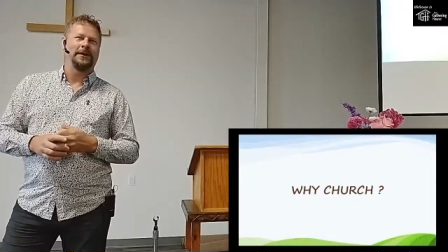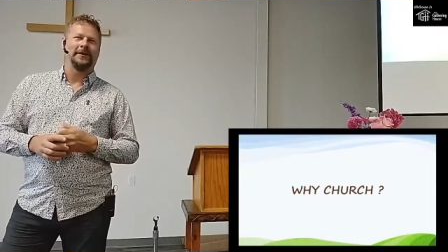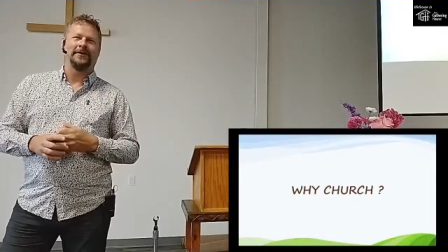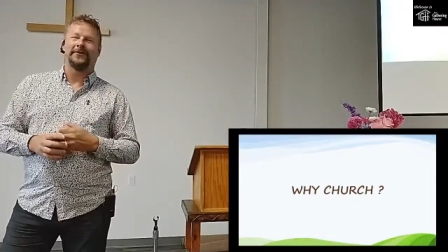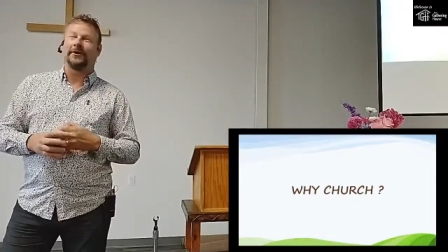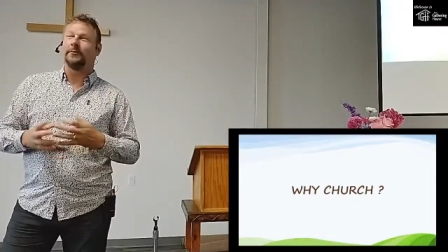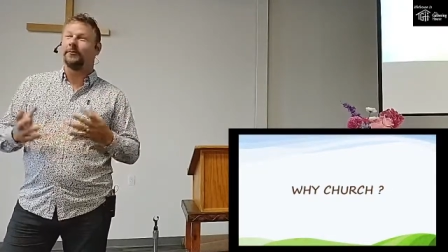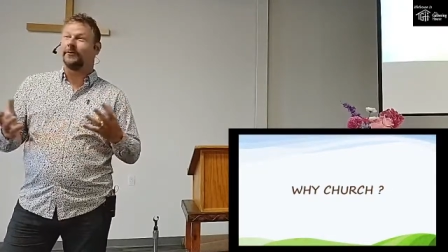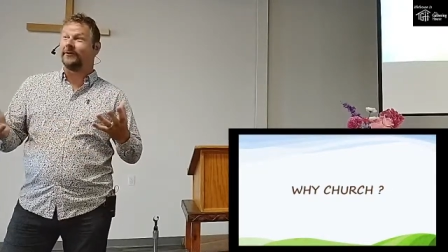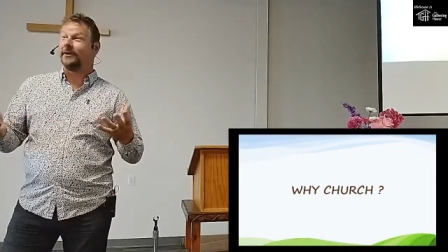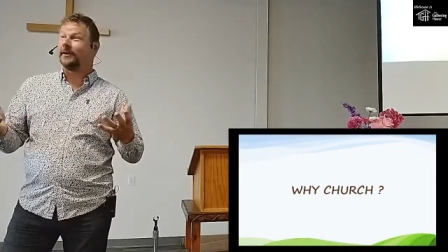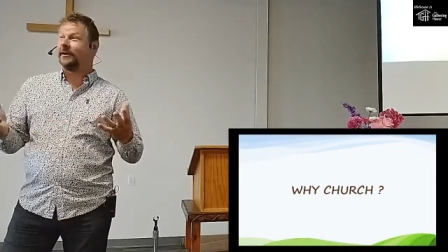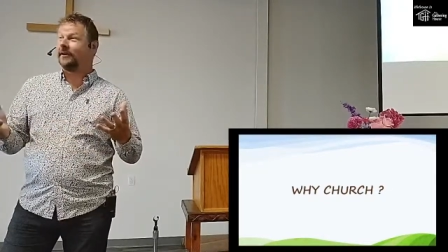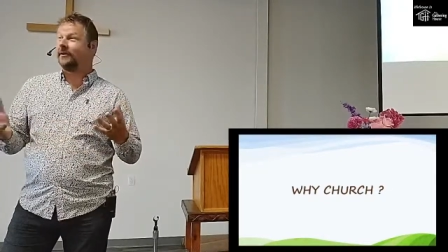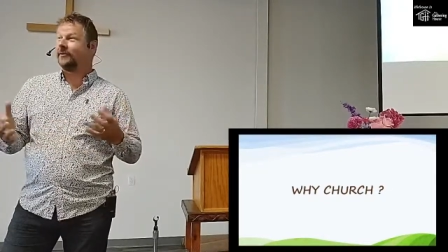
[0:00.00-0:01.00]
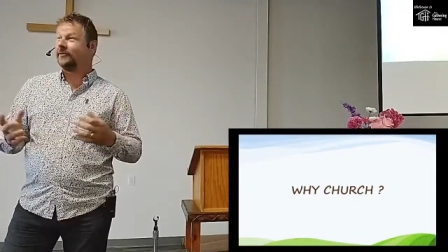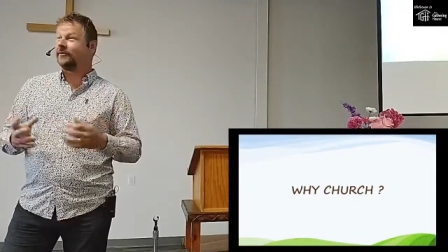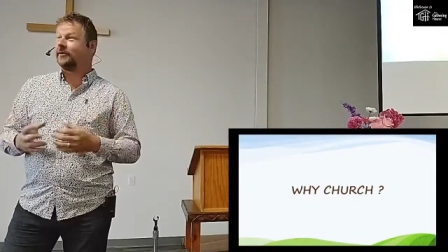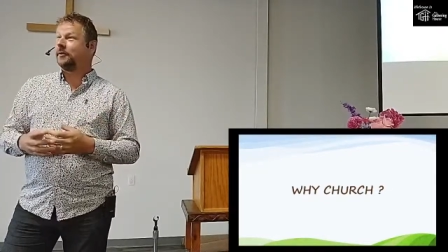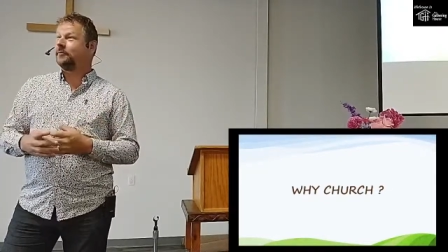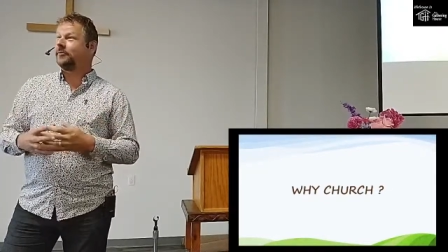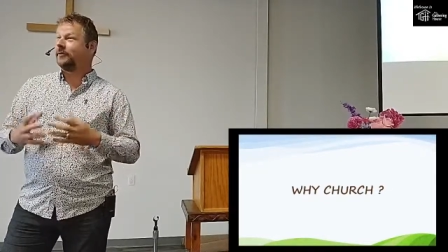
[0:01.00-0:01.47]
And as I was digging into
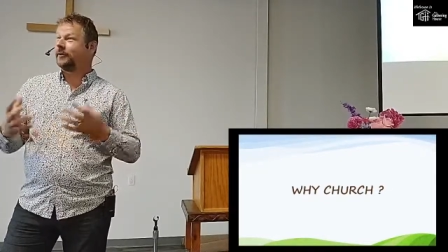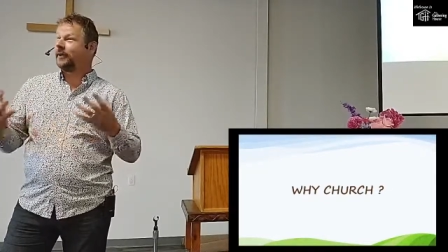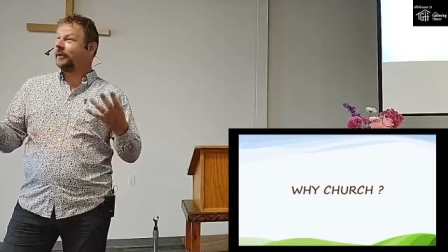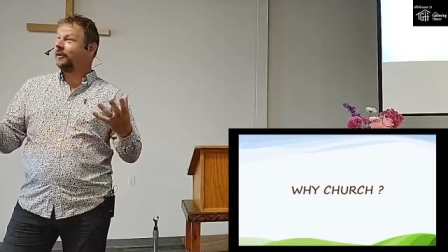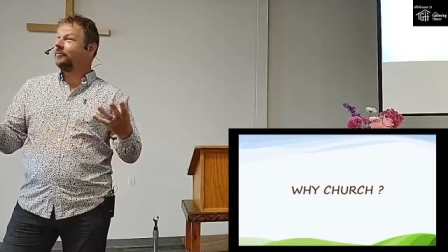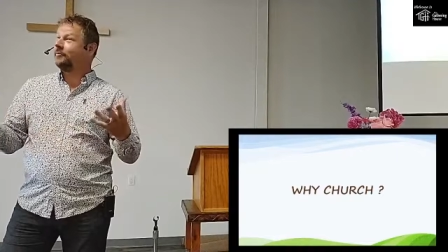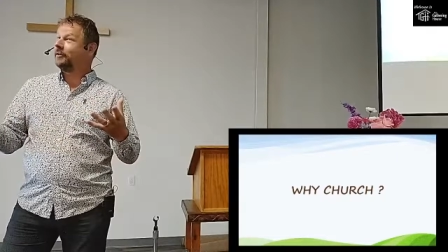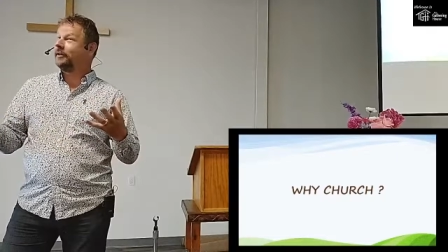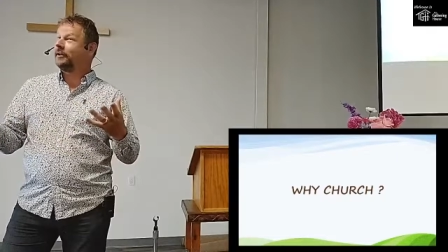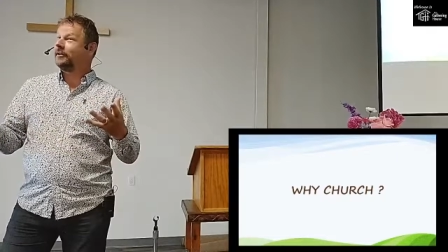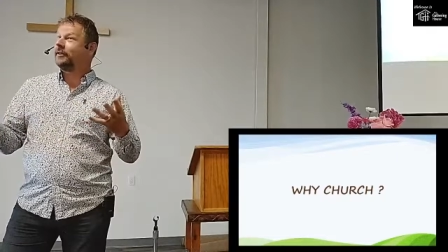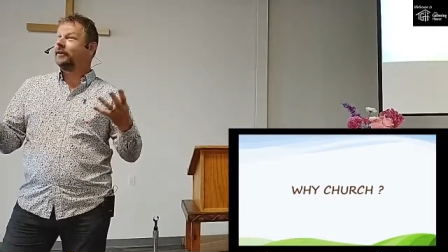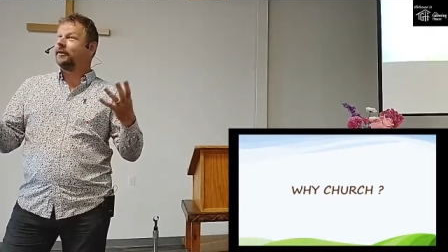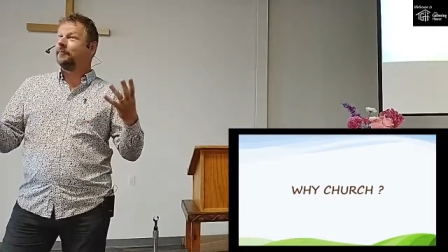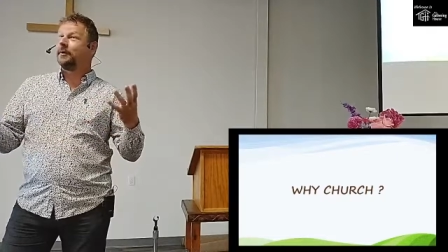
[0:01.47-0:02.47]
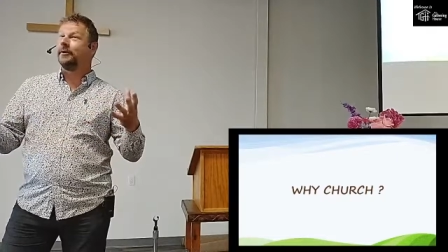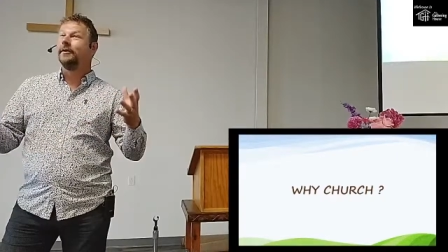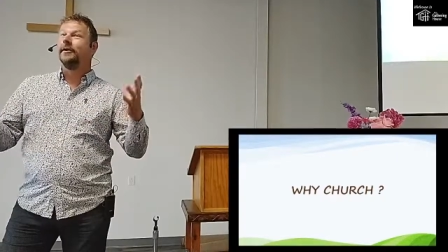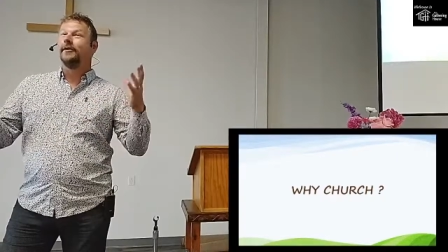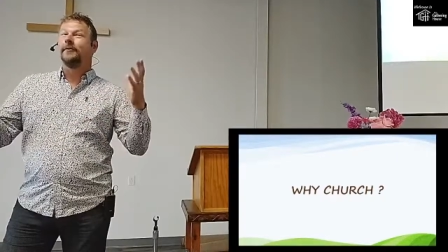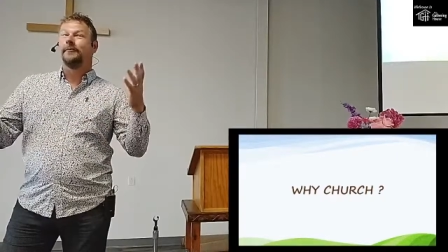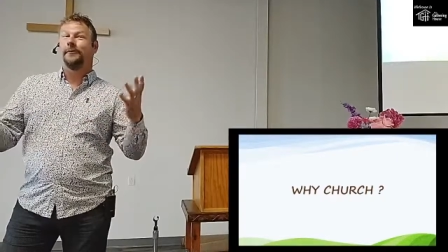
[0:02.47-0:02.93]
Scripture get really clear about
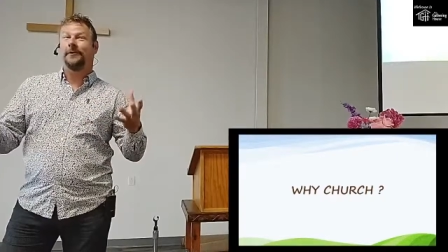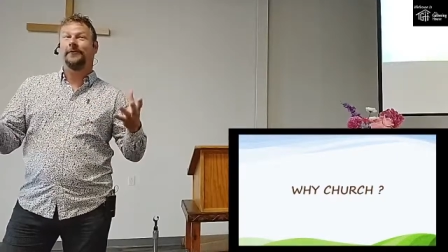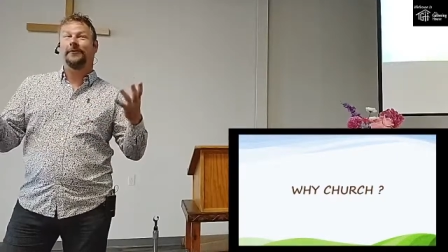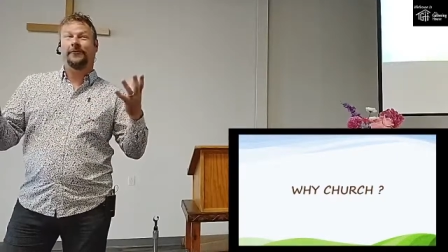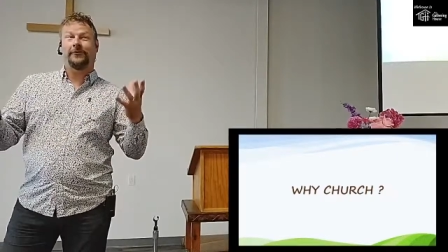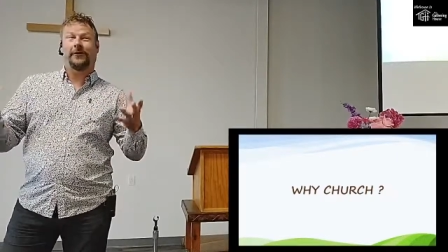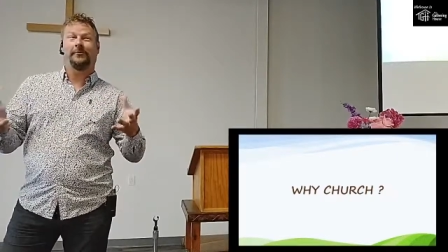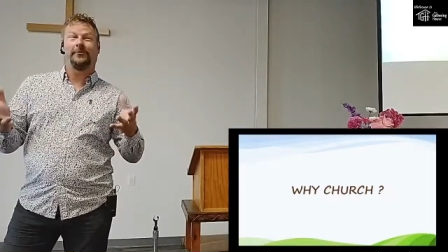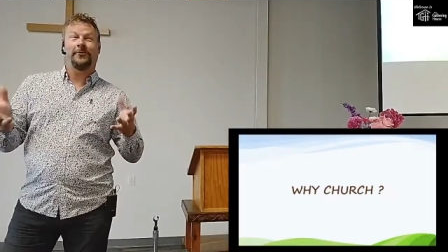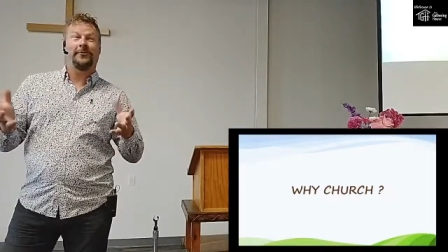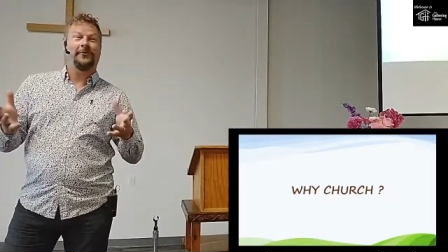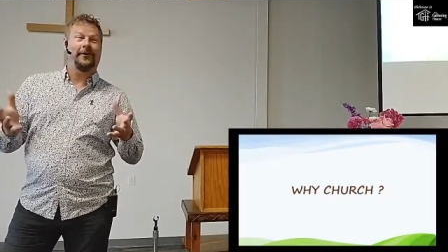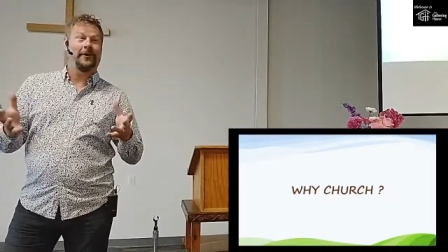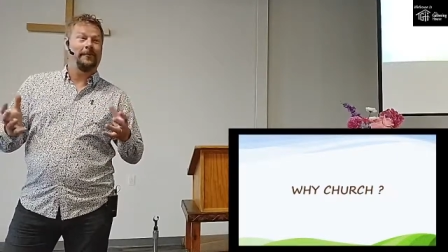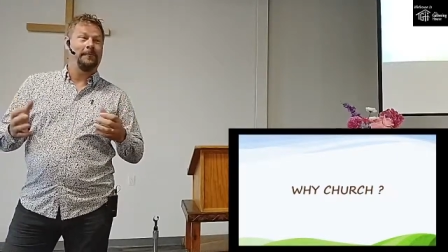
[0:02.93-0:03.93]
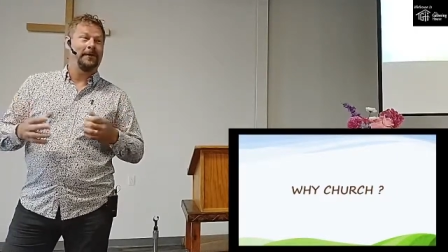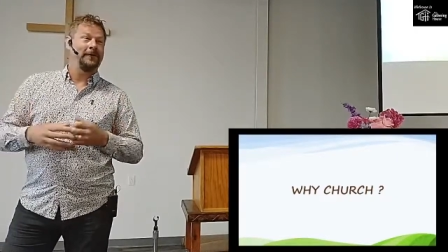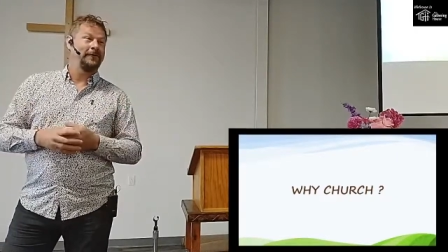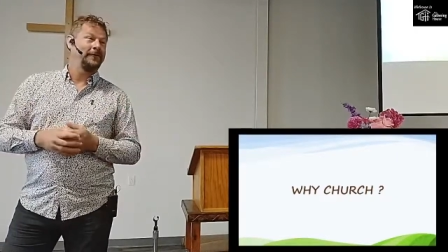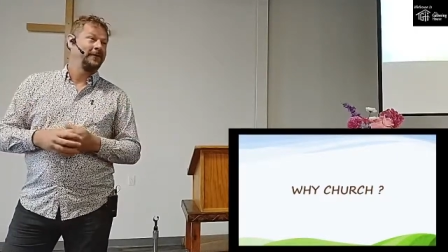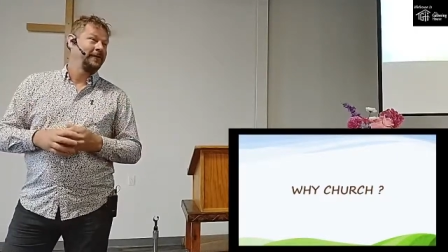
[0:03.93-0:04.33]
what does Scripture say about